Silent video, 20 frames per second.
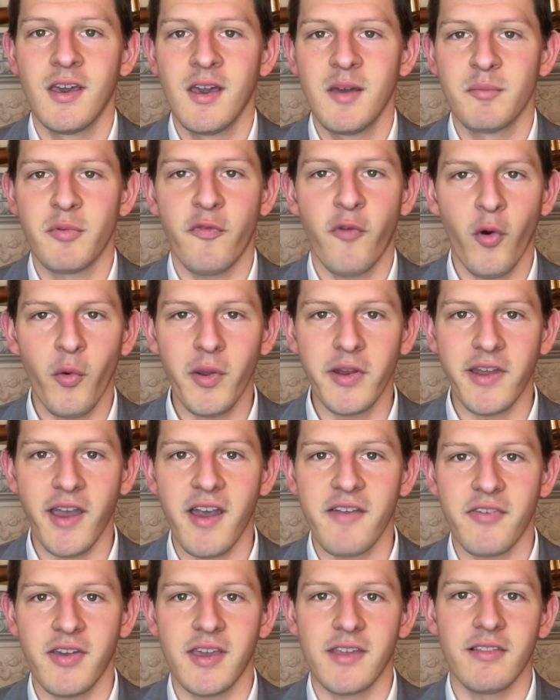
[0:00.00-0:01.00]
Before we
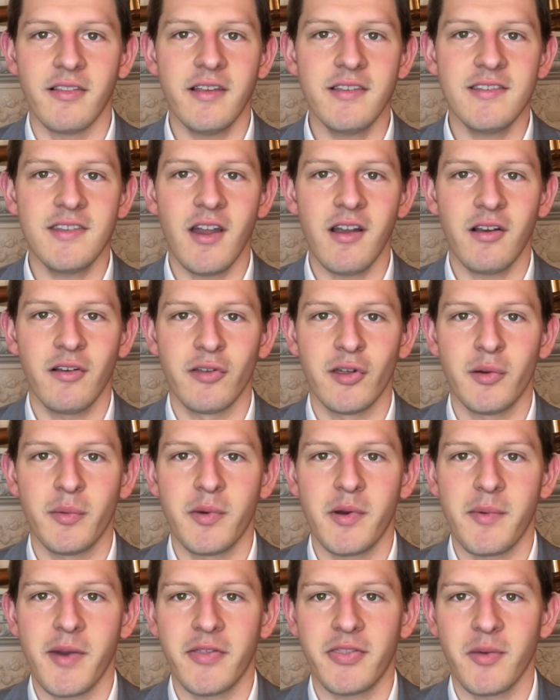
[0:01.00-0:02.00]
dive in, let's talk a little bit
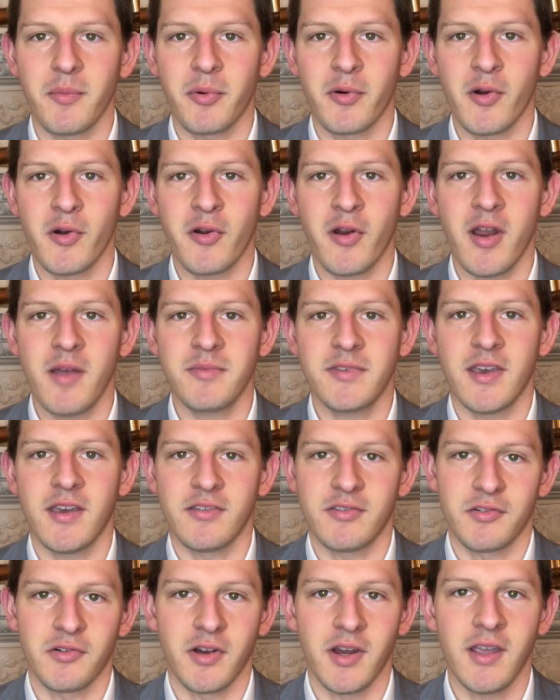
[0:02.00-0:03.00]
about the program's
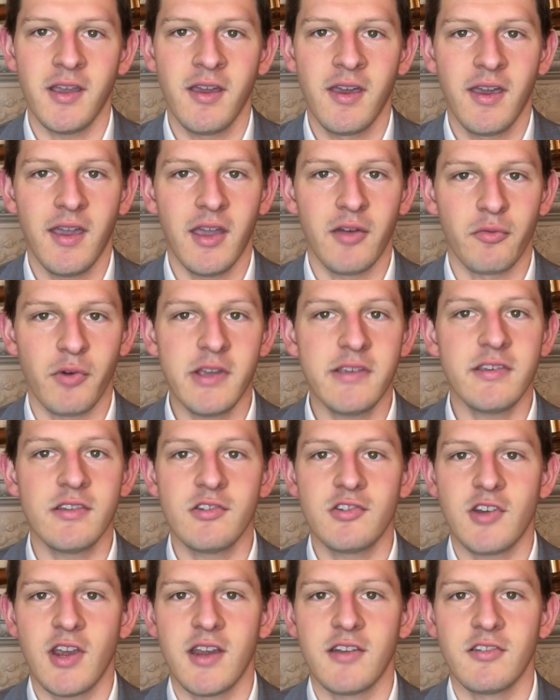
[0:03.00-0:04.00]
history and recent
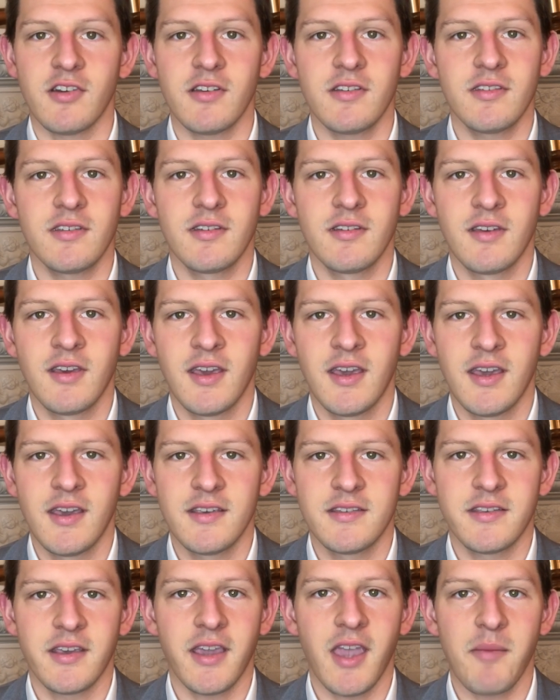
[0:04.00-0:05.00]
changes.
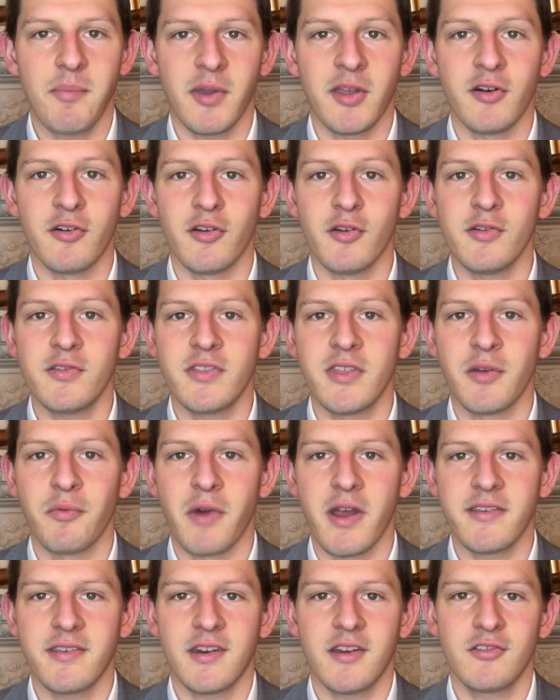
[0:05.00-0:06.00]
SigEp introduced the
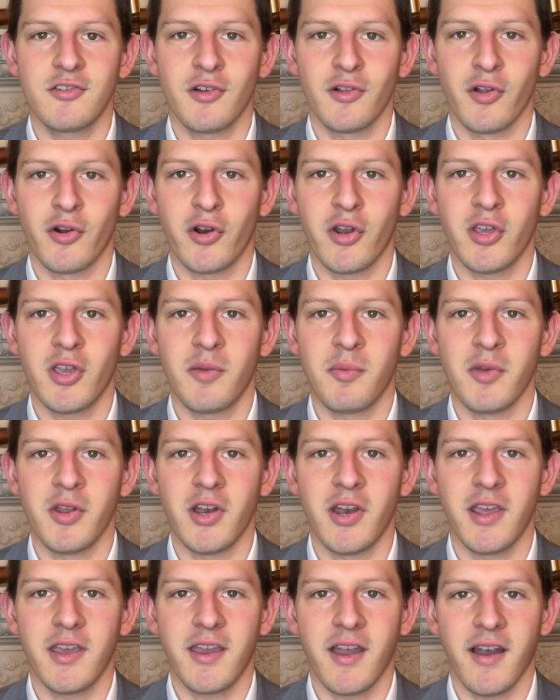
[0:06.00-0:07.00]
residential learning
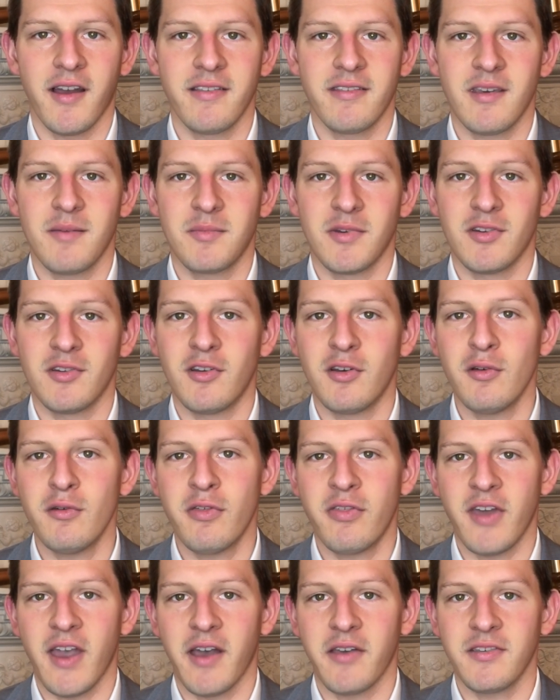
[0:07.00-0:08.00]
community concept in
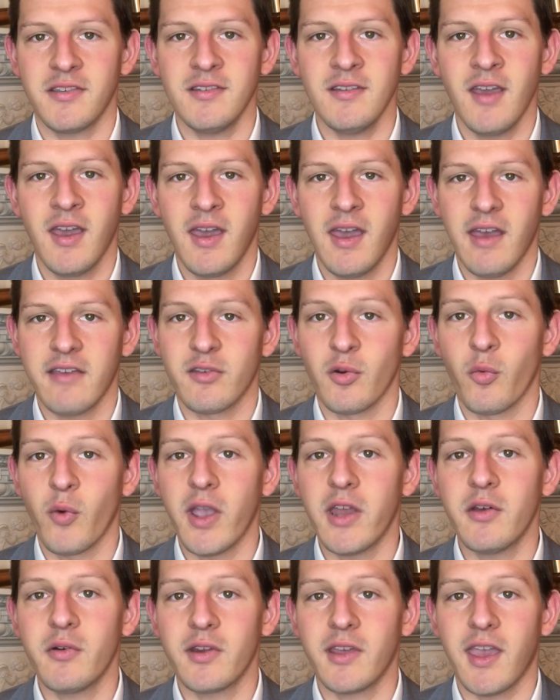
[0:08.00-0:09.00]
2000 as a way
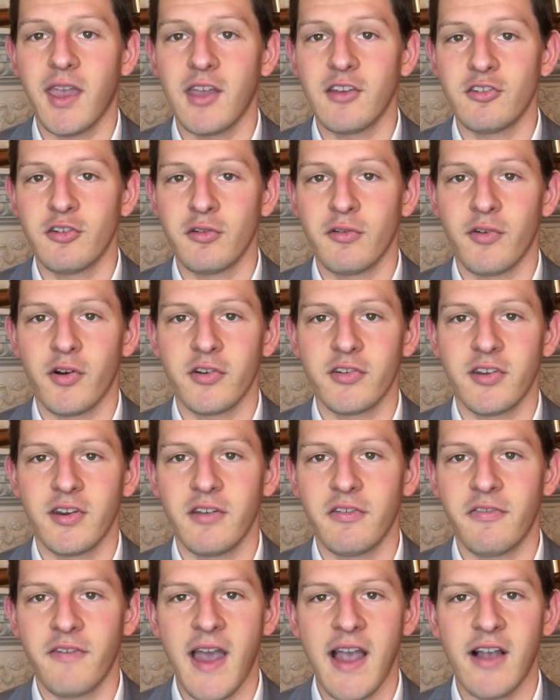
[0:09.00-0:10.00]
to engage university
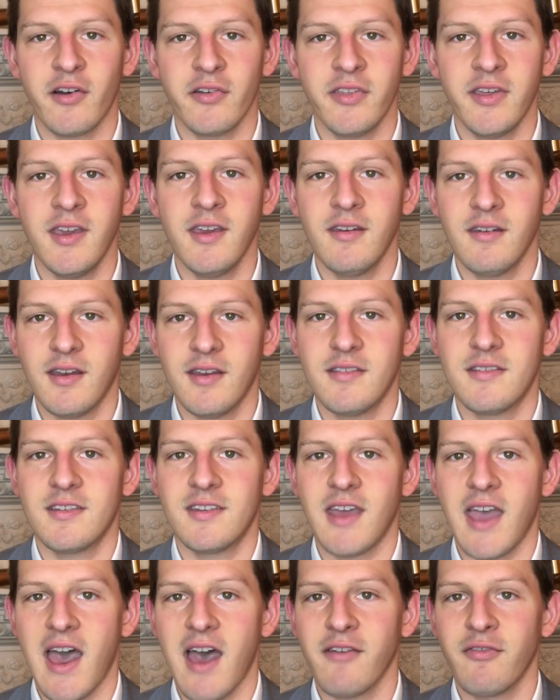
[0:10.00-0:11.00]
faculty and
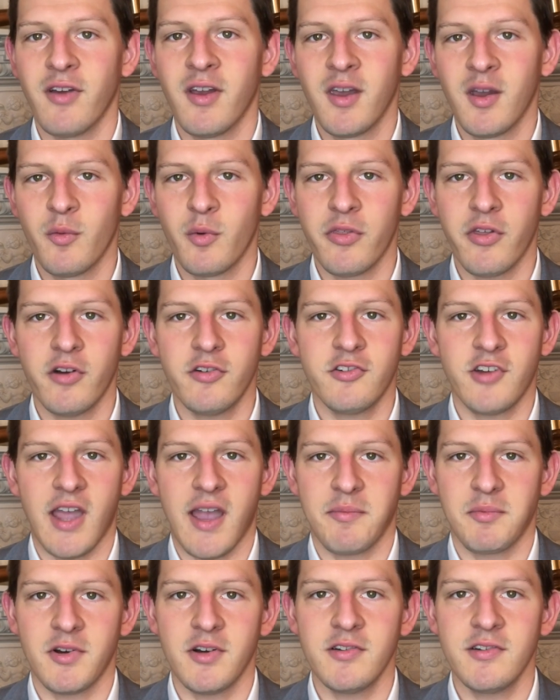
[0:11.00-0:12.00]
staff with our
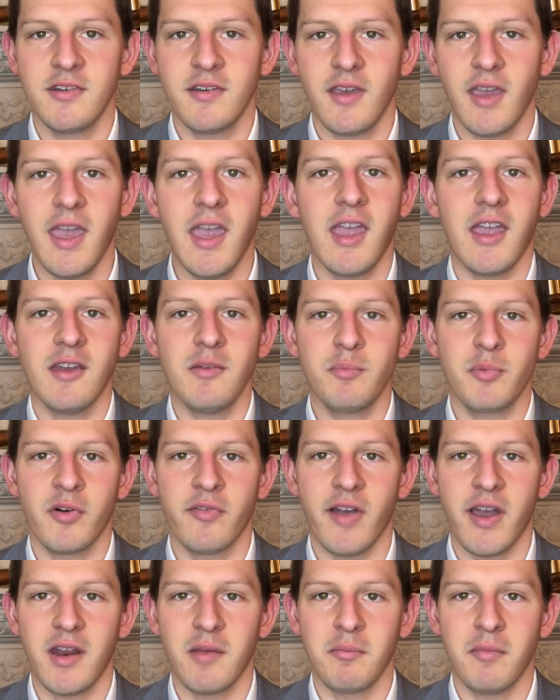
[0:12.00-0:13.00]
chapters and
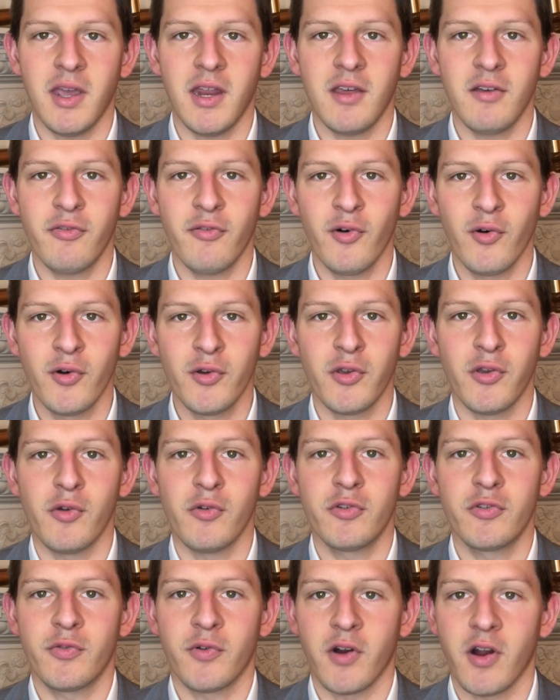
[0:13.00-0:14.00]
provide a meaningful
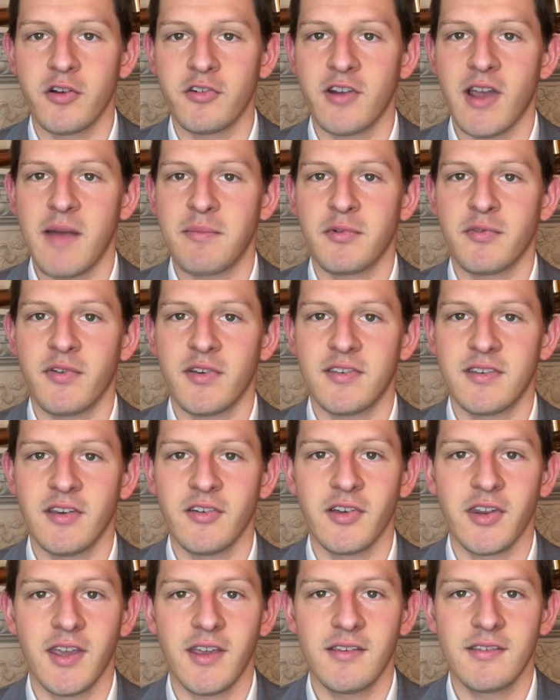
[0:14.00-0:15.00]
use for our chapter
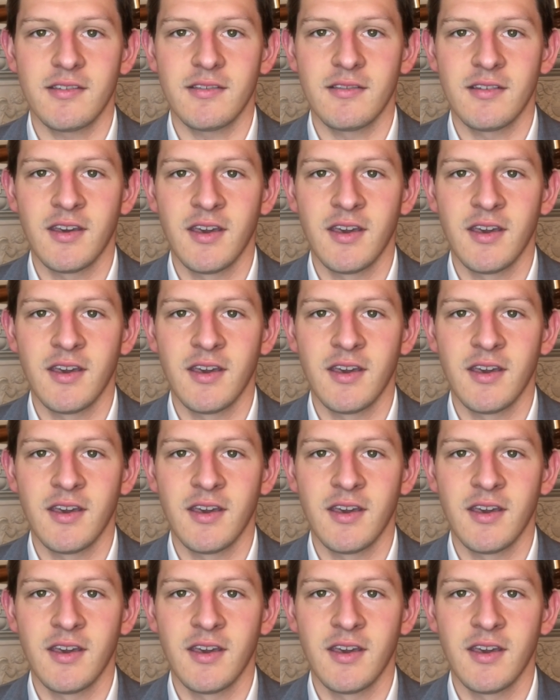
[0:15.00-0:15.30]
facilities.